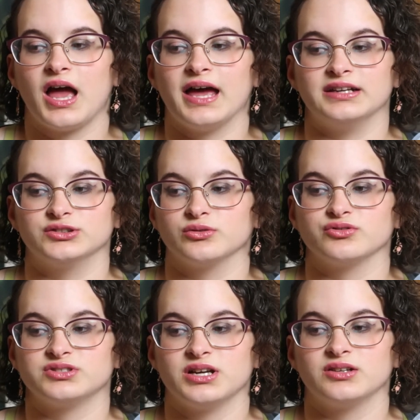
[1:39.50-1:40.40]
and i don't
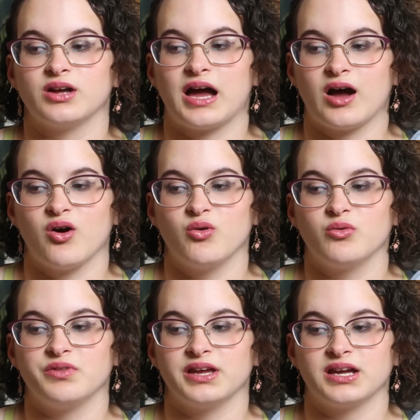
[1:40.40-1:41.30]
understand
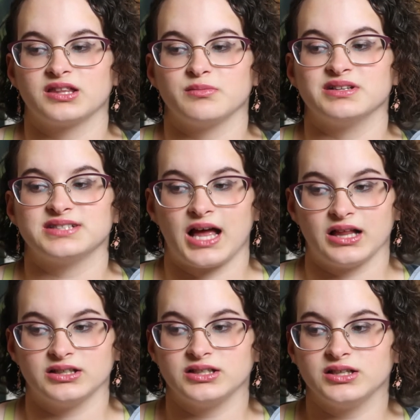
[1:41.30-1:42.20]
how they get the
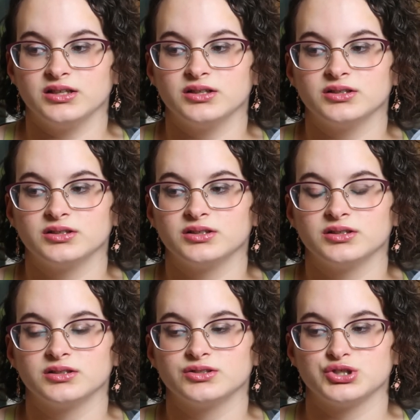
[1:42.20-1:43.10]
mentality
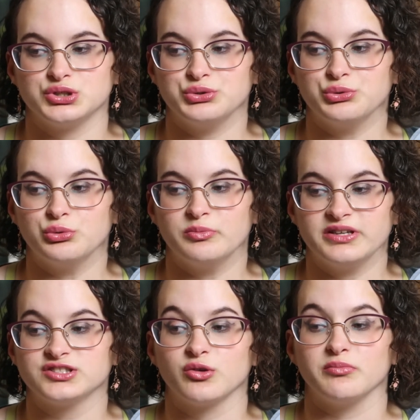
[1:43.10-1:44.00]
to
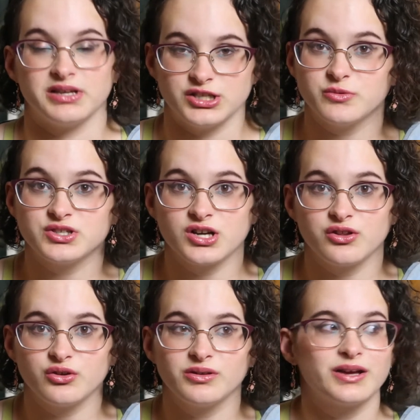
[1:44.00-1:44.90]
be so mean to each
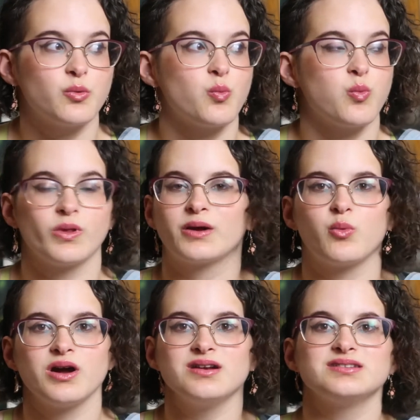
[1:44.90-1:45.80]
other like like
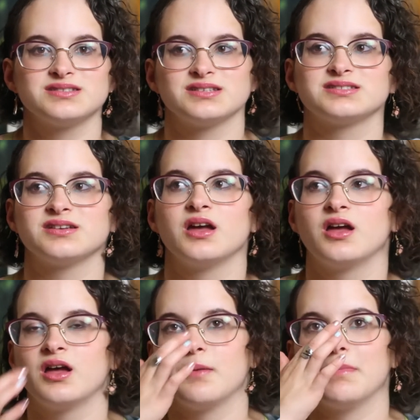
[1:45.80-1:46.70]
where does this
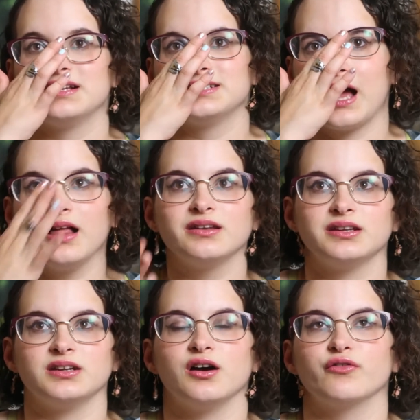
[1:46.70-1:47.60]

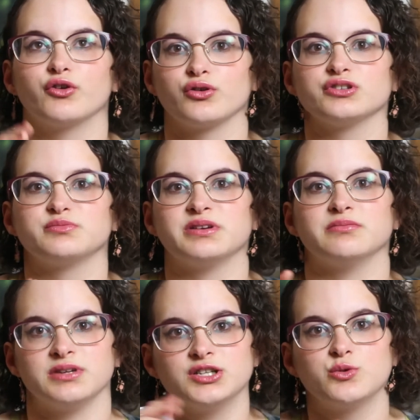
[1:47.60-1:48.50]
mentality of girls
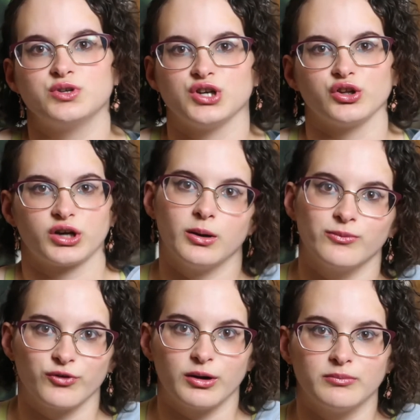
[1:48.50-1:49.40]
being mean to each other
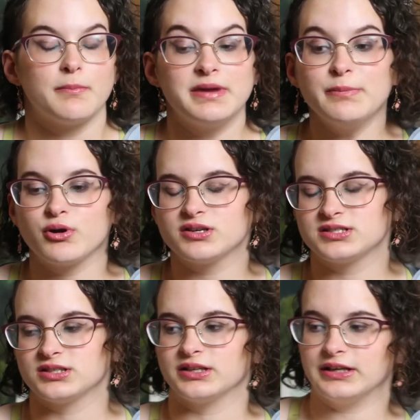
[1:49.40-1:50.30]
come from for me
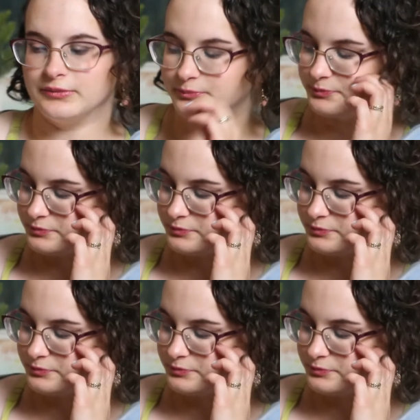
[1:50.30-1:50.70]
personally